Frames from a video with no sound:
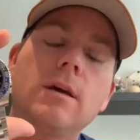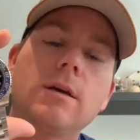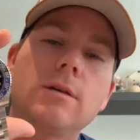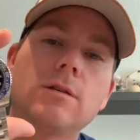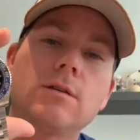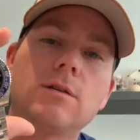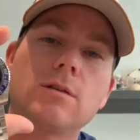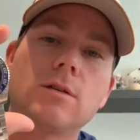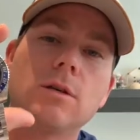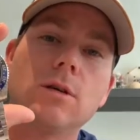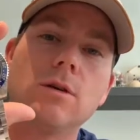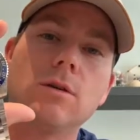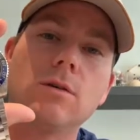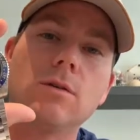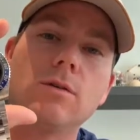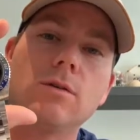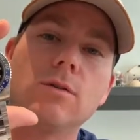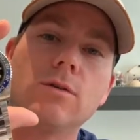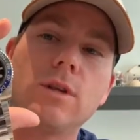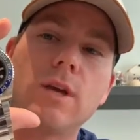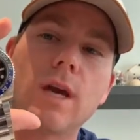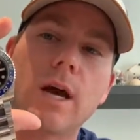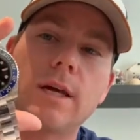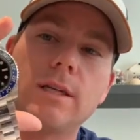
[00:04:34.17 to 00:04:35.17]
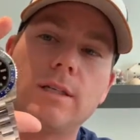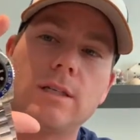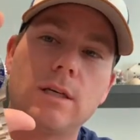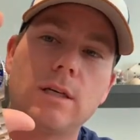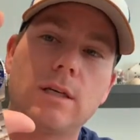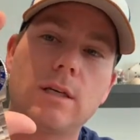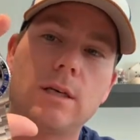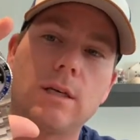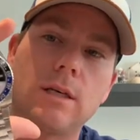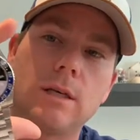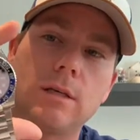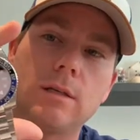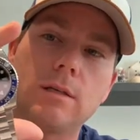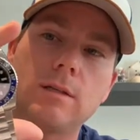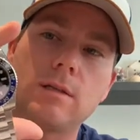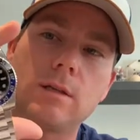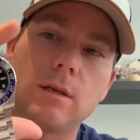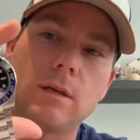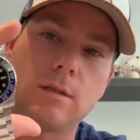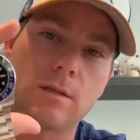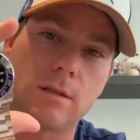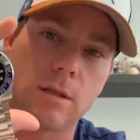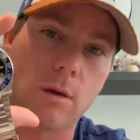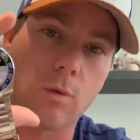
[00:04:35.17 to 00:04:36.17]
So the idea
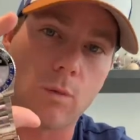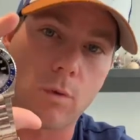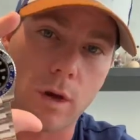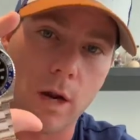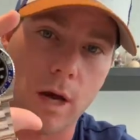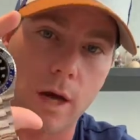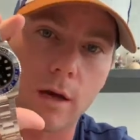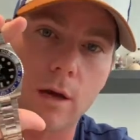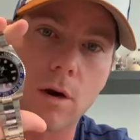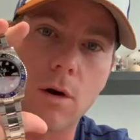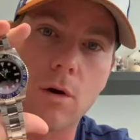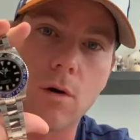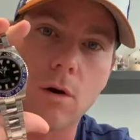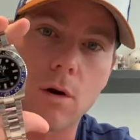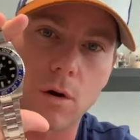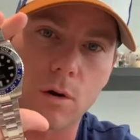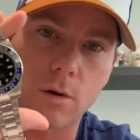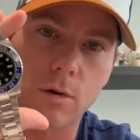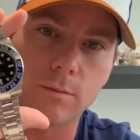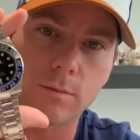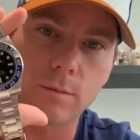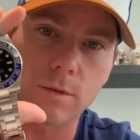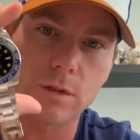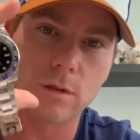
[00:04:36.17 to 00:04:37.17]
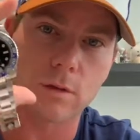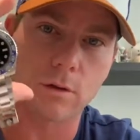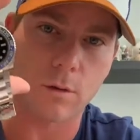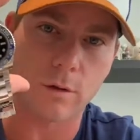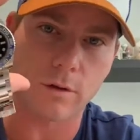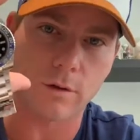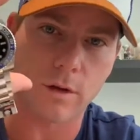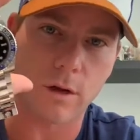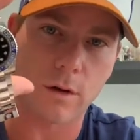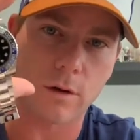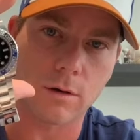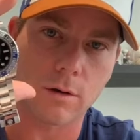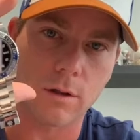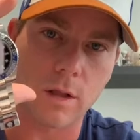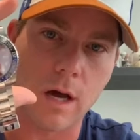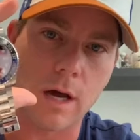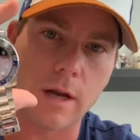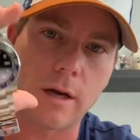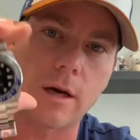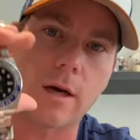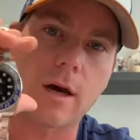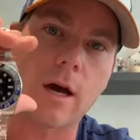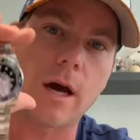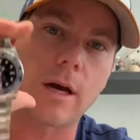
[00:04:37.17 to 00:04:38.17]
is that when I go home to North
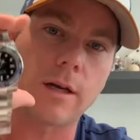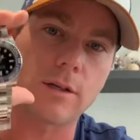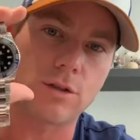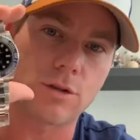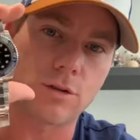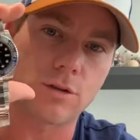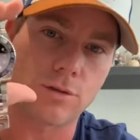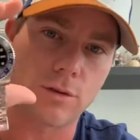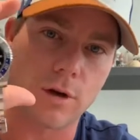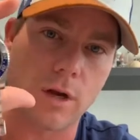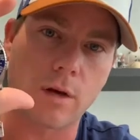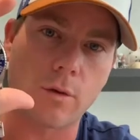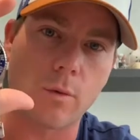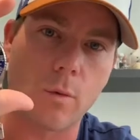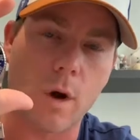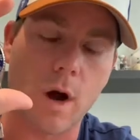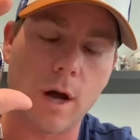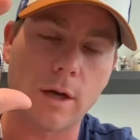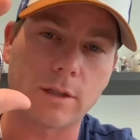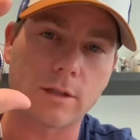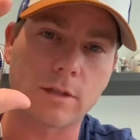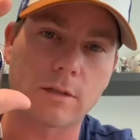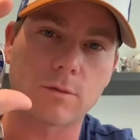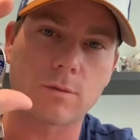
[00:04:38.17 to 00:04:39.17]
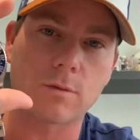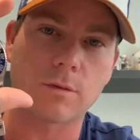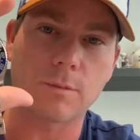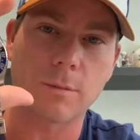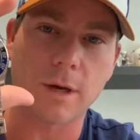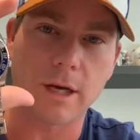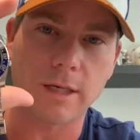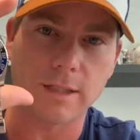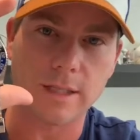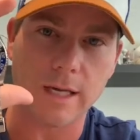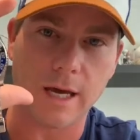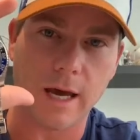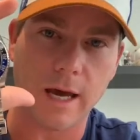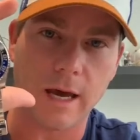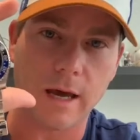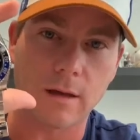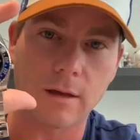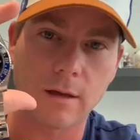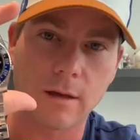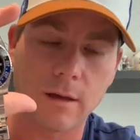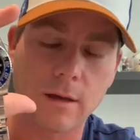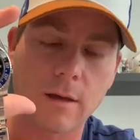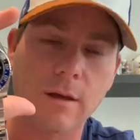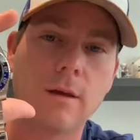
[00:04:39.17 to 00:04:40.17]
Carolina, I trade watches with my
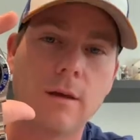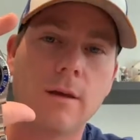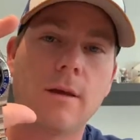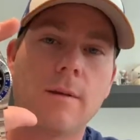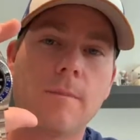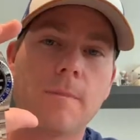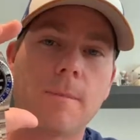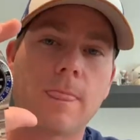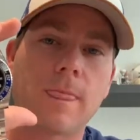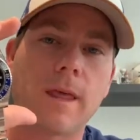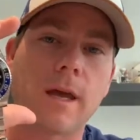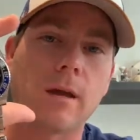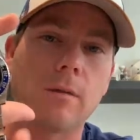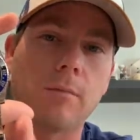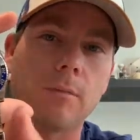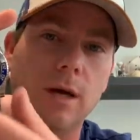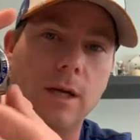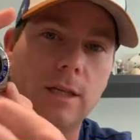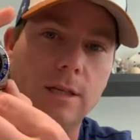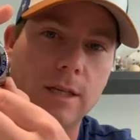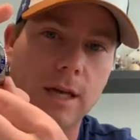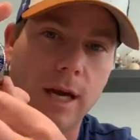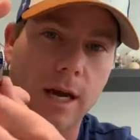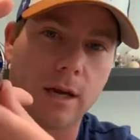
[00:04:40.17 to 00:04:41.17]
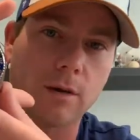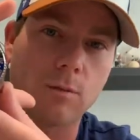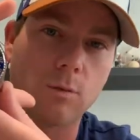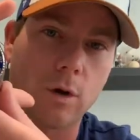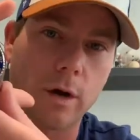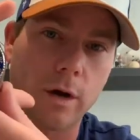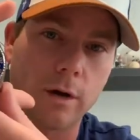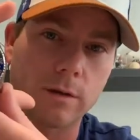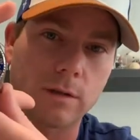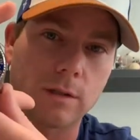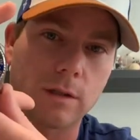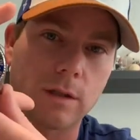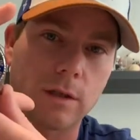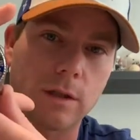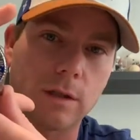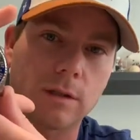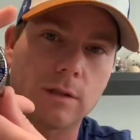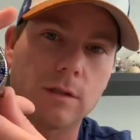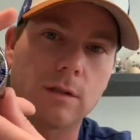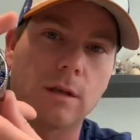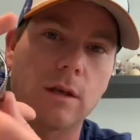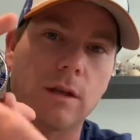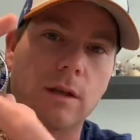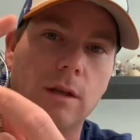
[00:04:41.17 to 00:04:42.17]
dad, and my dad wears
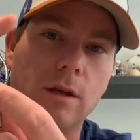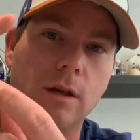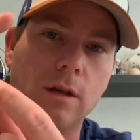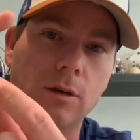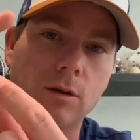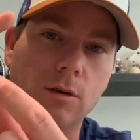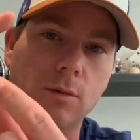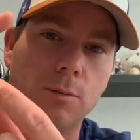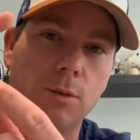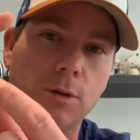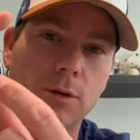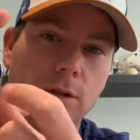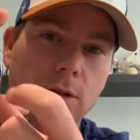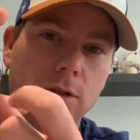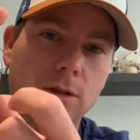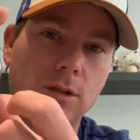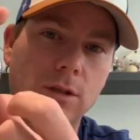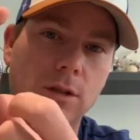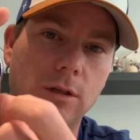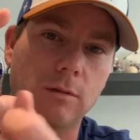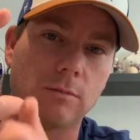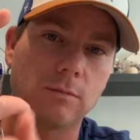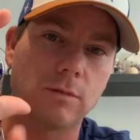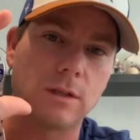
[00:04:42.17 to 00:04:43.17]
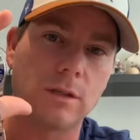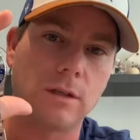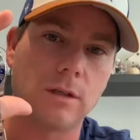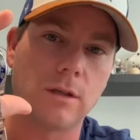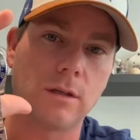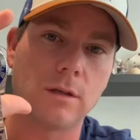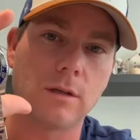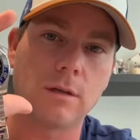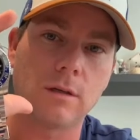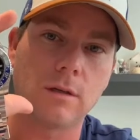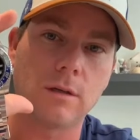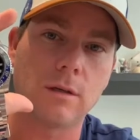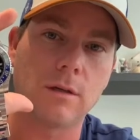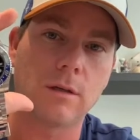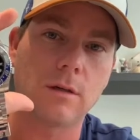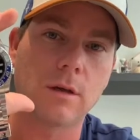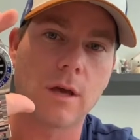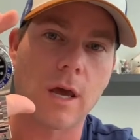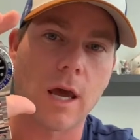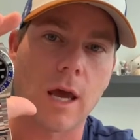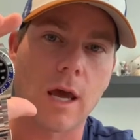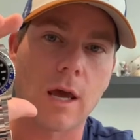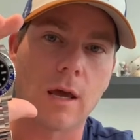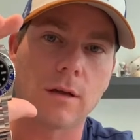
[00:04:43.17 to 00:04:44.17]
this, and then he'll put the GMT
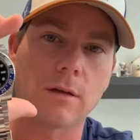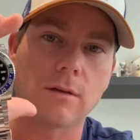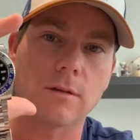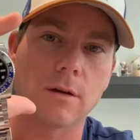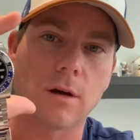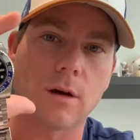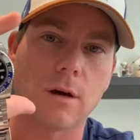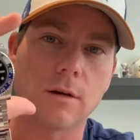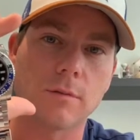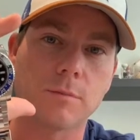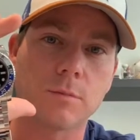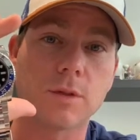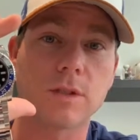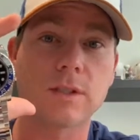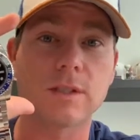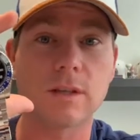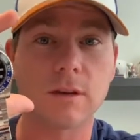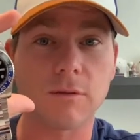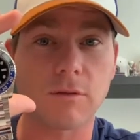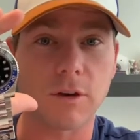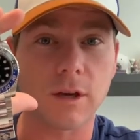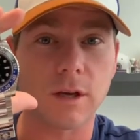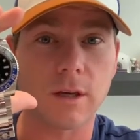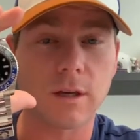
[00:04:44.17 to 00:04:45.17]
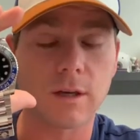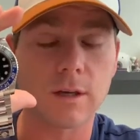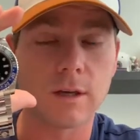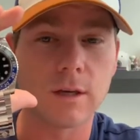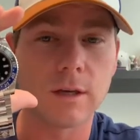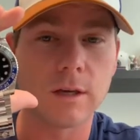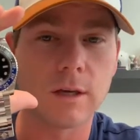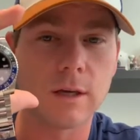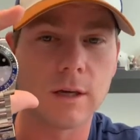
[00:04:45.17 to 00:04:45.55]
hand on Pacific.